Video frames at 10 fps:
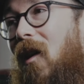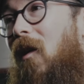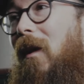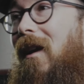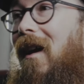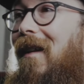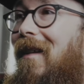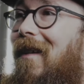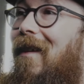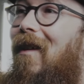my God,
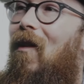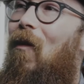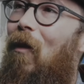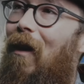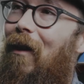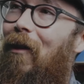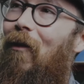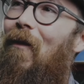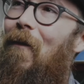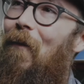what did I
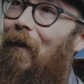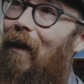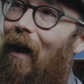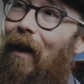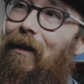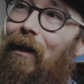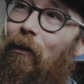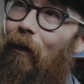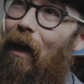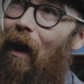do? I said
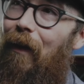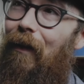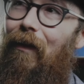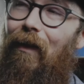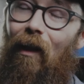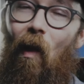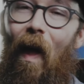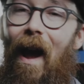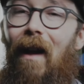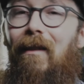to a guy in the
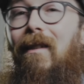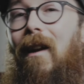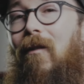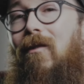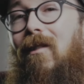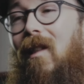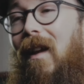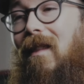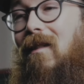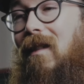class, I was just
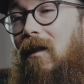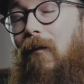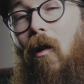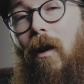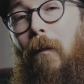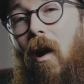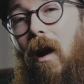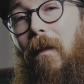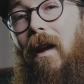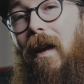like, this thing's falling
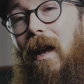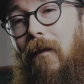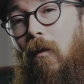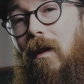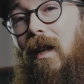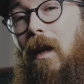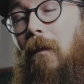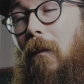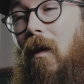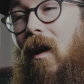apart on me. I can't afford to keep
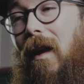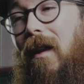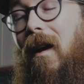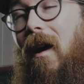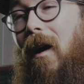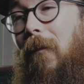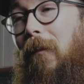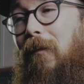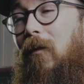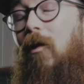up on it.
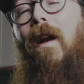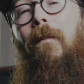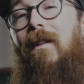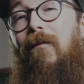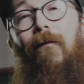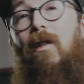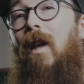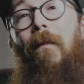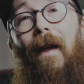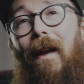Trade me for
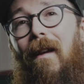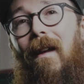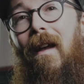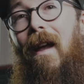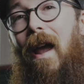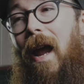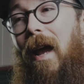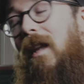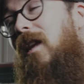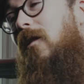something. And he